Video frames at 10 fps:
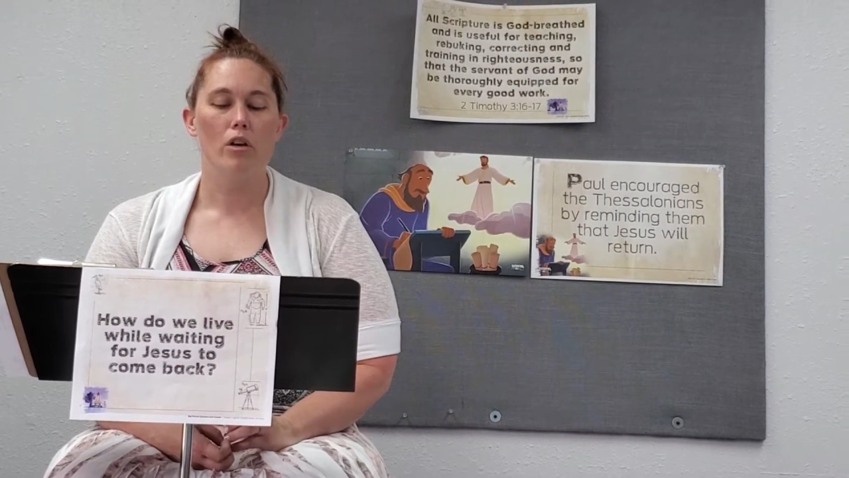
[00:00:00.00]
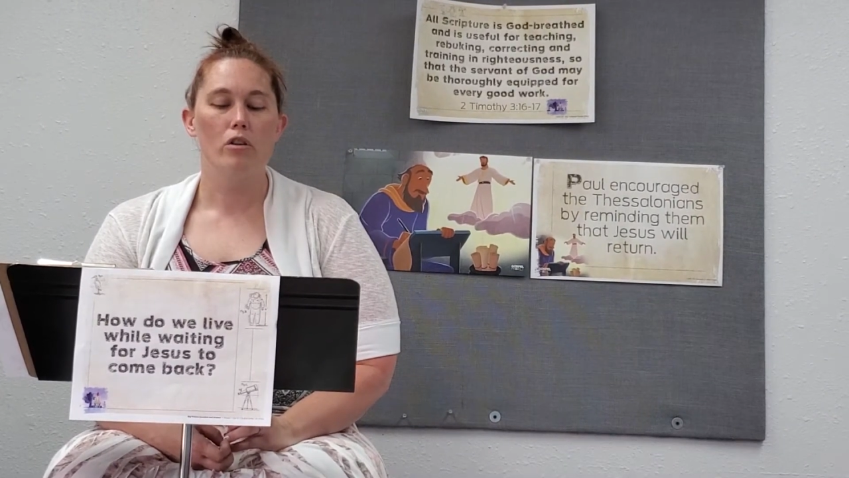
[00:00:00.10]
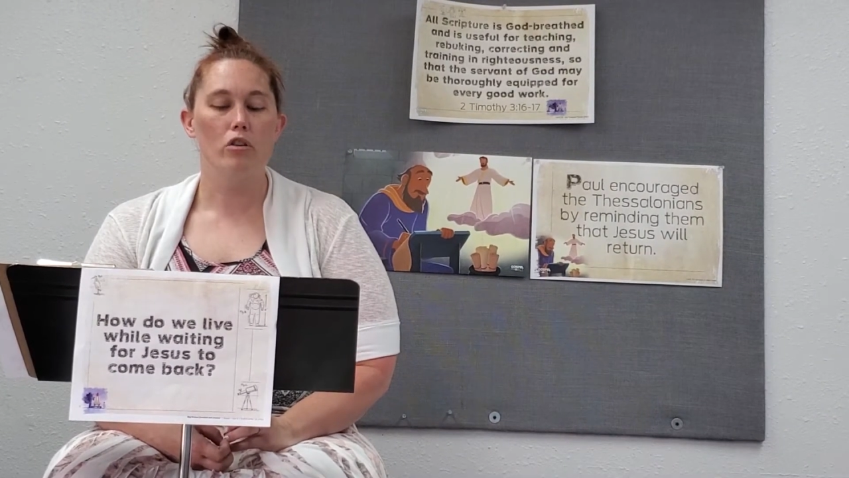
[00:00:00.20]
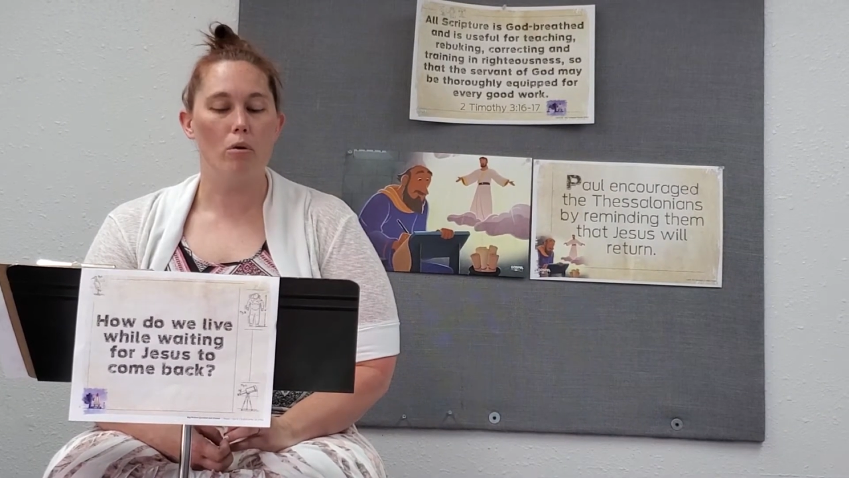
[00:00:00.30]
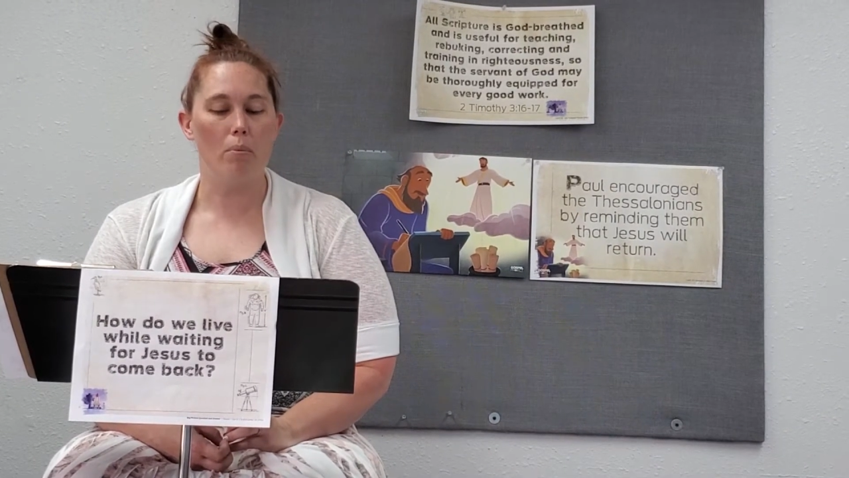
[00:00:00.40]

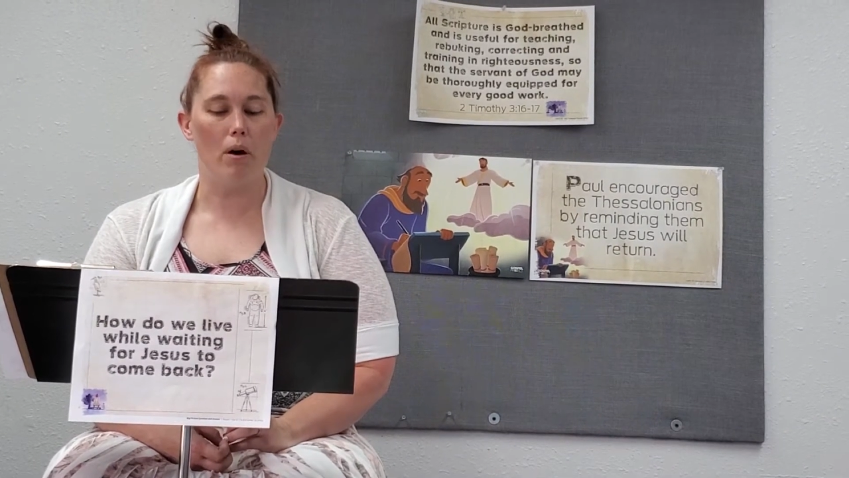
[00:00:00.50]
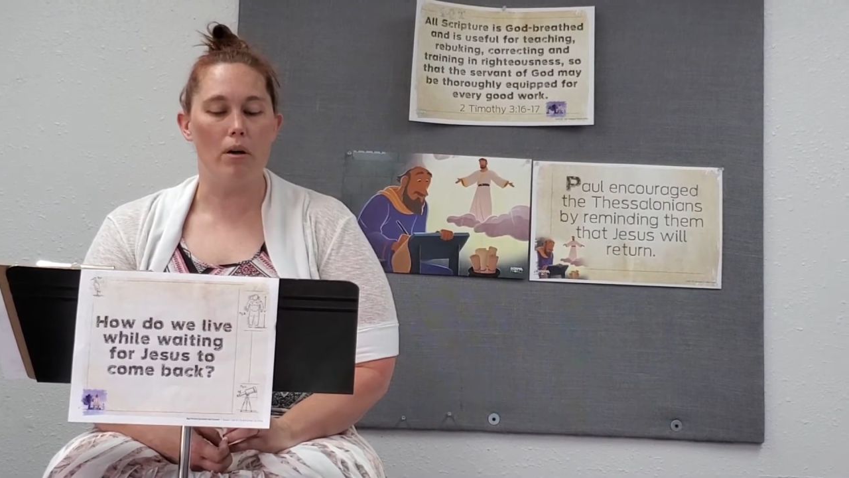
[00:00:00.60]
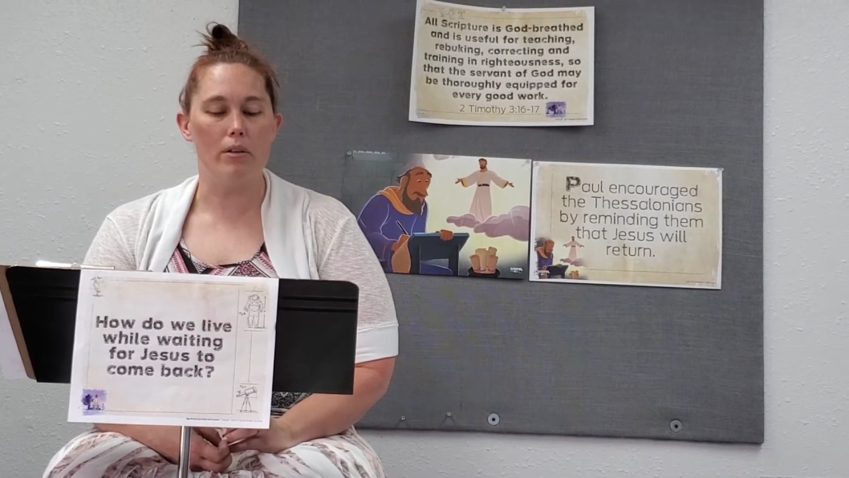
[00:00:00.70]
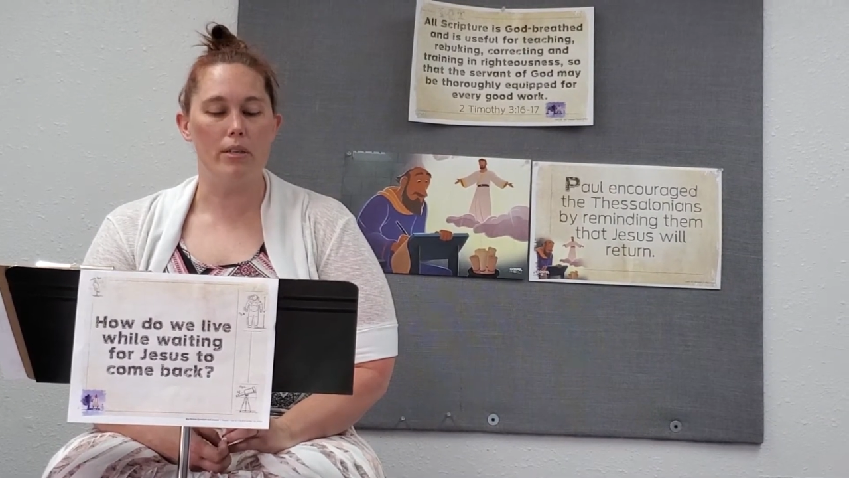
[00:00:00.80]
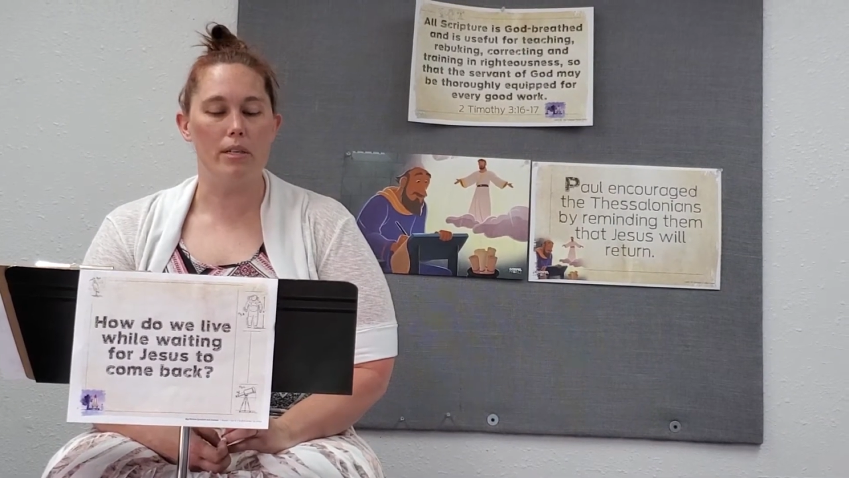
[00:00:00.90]
So
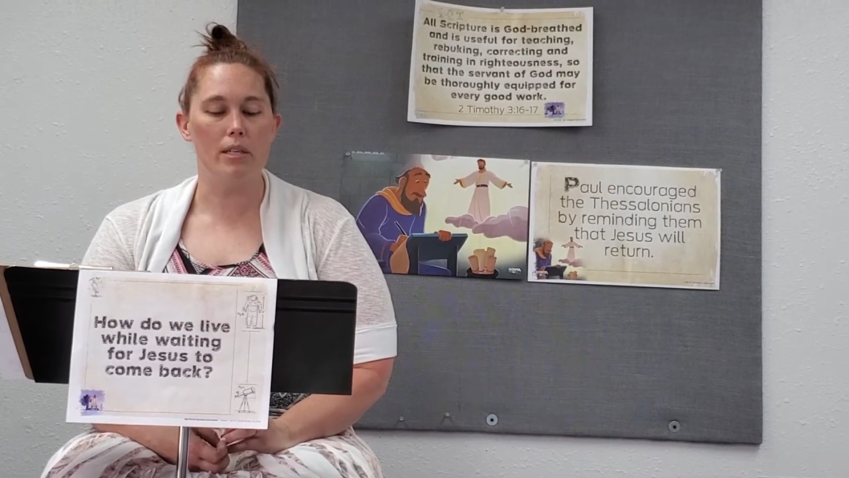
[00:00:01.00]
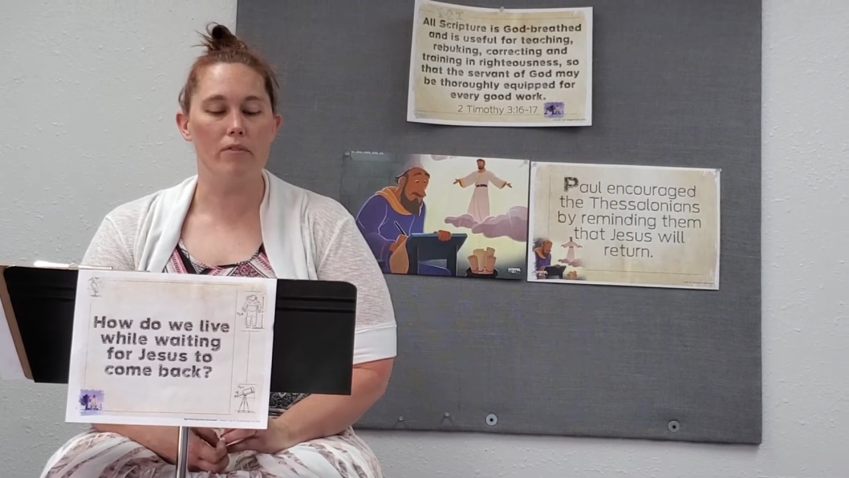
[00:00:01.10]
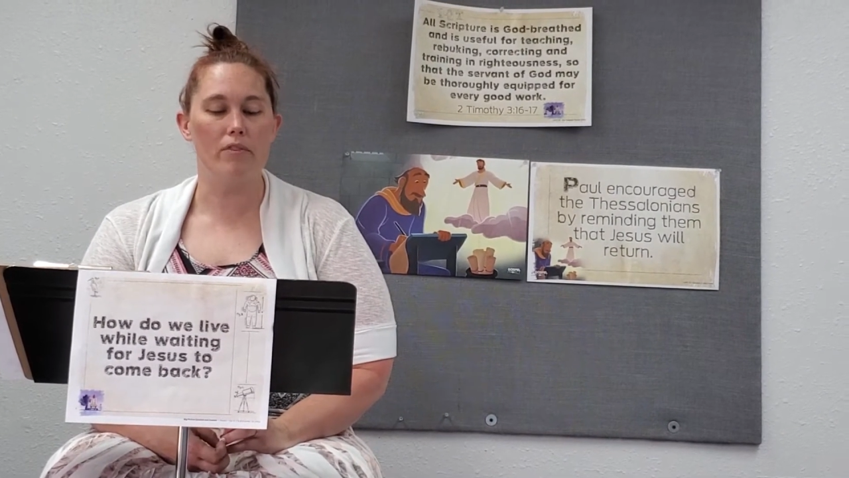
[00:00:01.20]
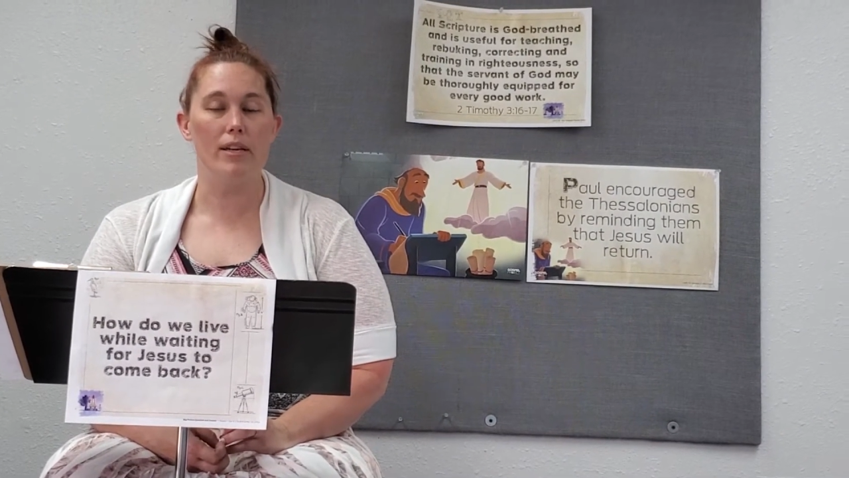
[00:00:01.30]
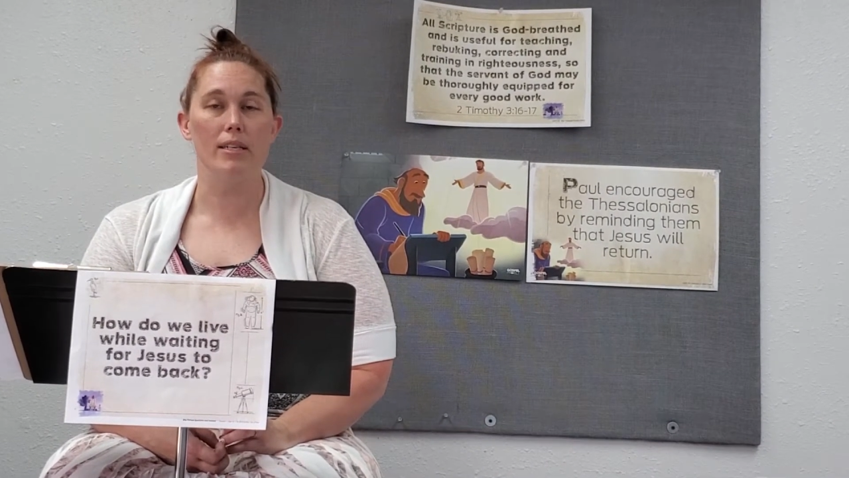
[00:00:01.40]
Paul sent his
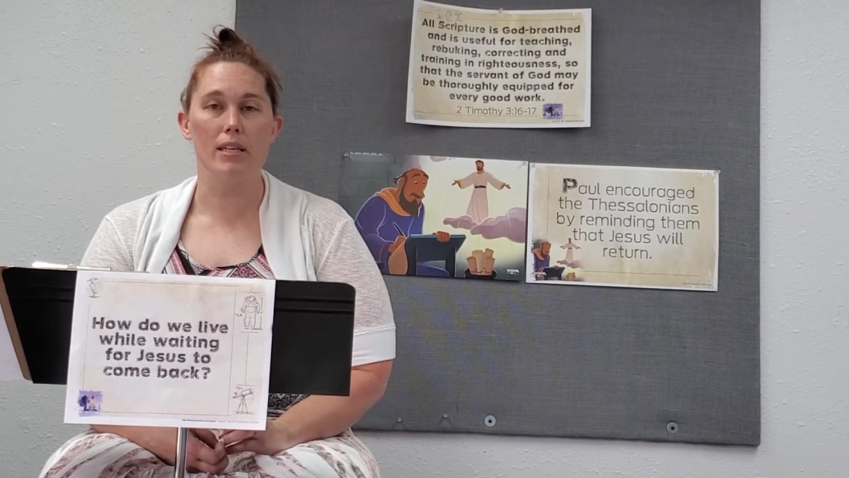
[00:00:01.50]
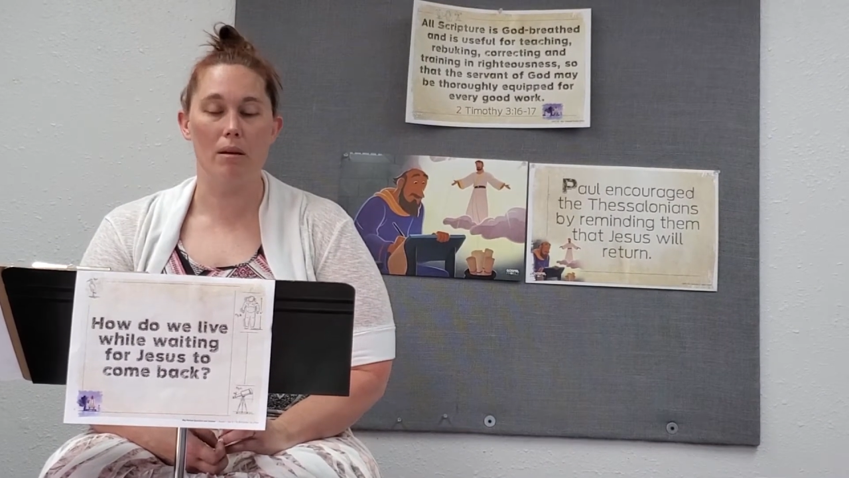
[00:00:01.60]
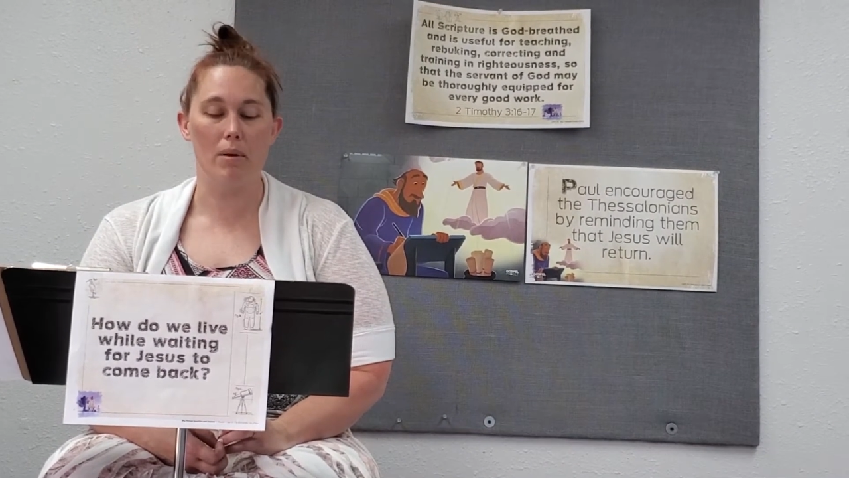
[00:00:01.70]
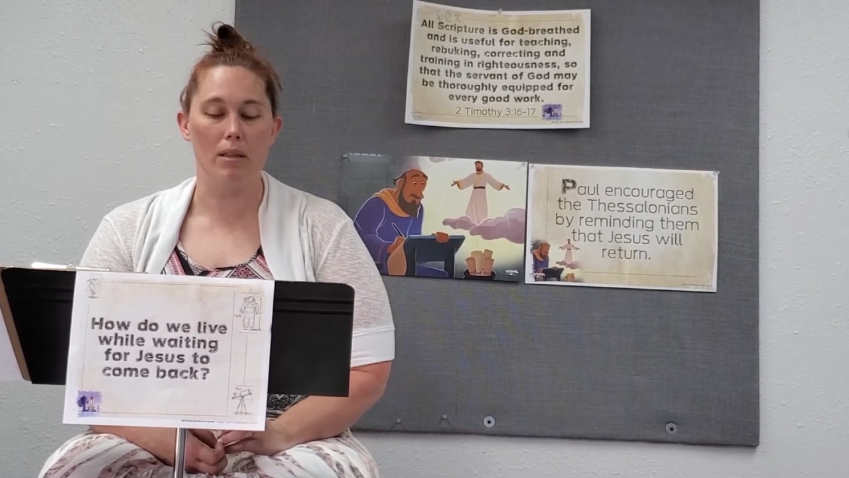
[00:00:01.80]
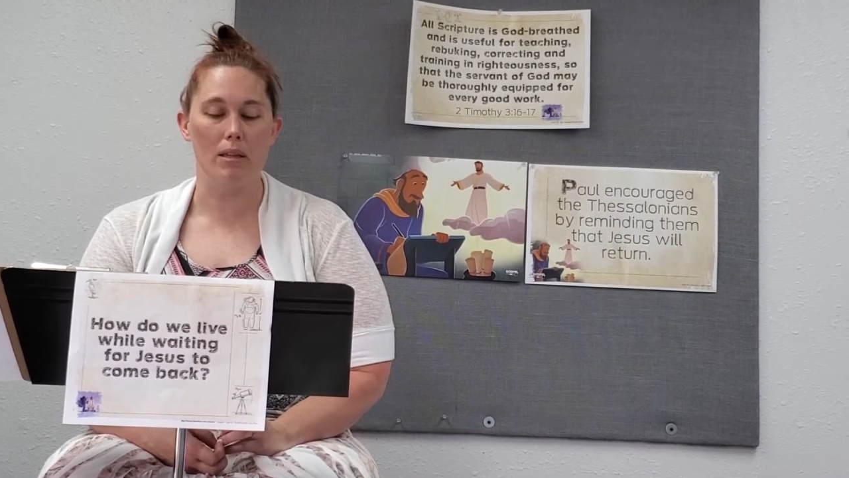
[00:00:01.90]
friend
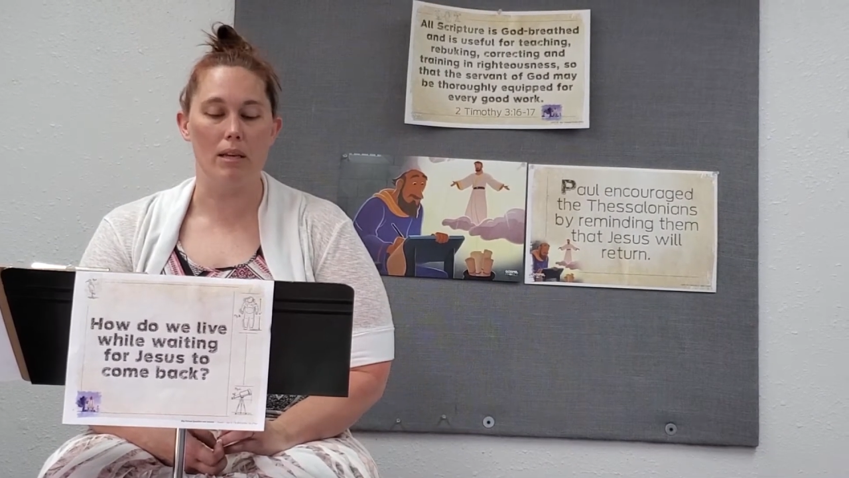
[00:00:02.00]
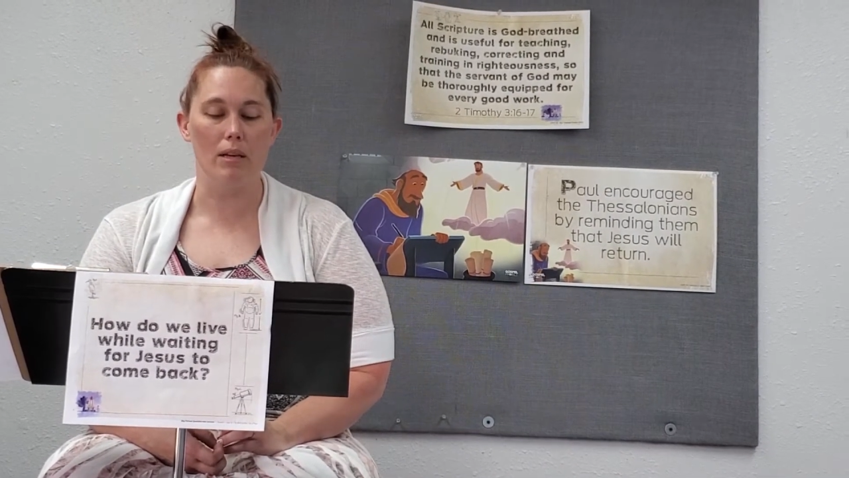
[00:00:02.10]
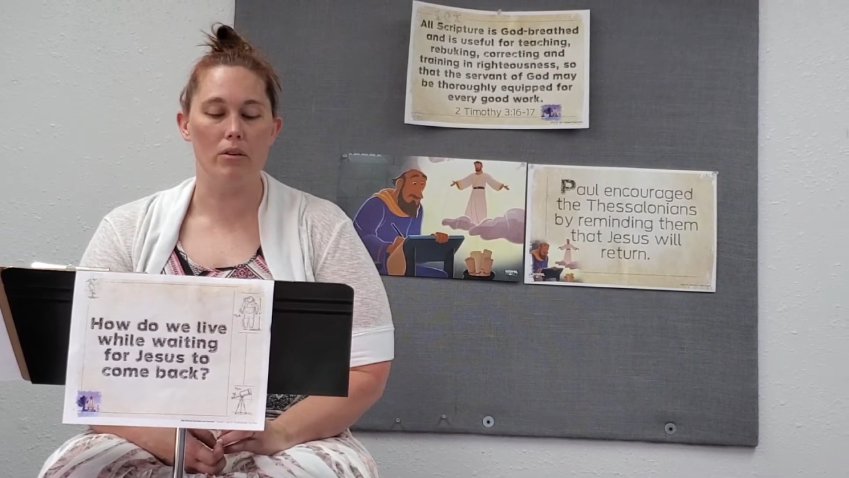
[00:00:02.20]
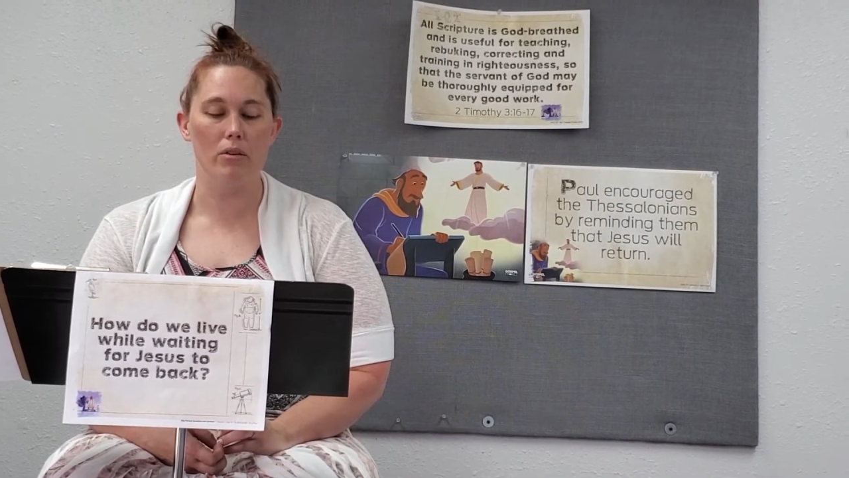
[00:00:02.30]
Timothy